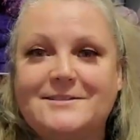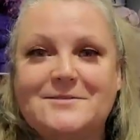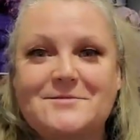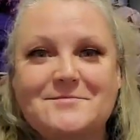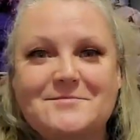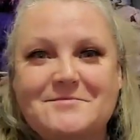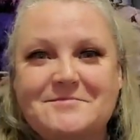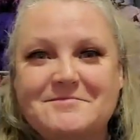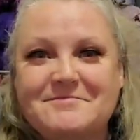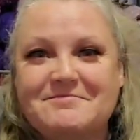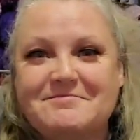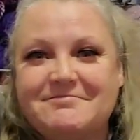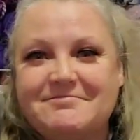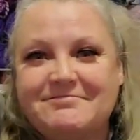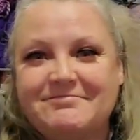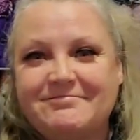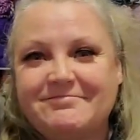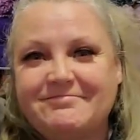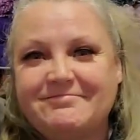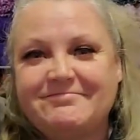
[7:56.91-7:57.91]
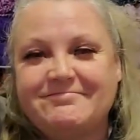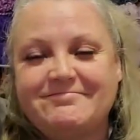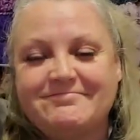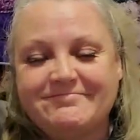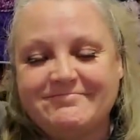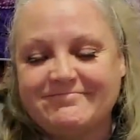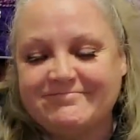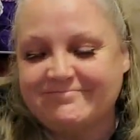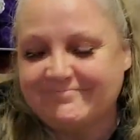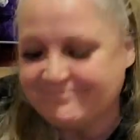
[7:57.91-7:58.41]

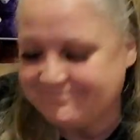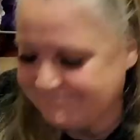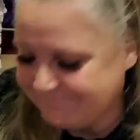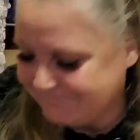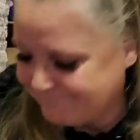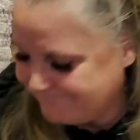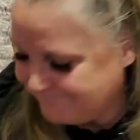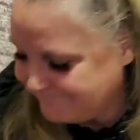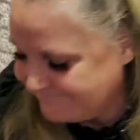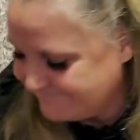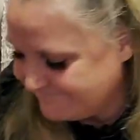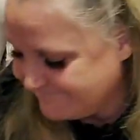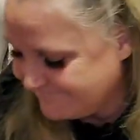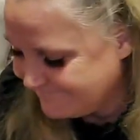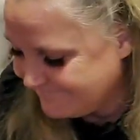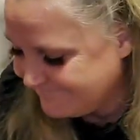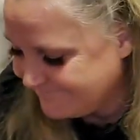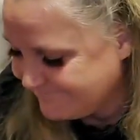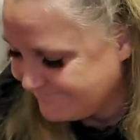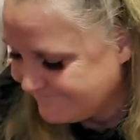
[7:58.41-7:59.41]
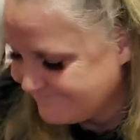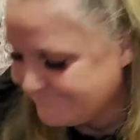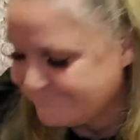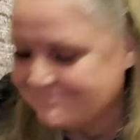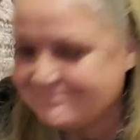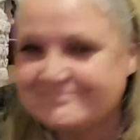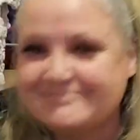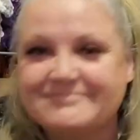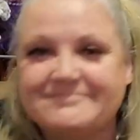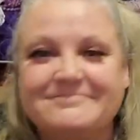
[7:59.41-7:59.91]

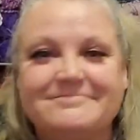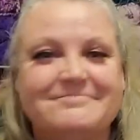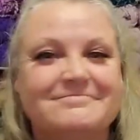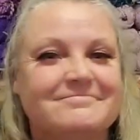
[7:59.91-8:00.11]
(silence)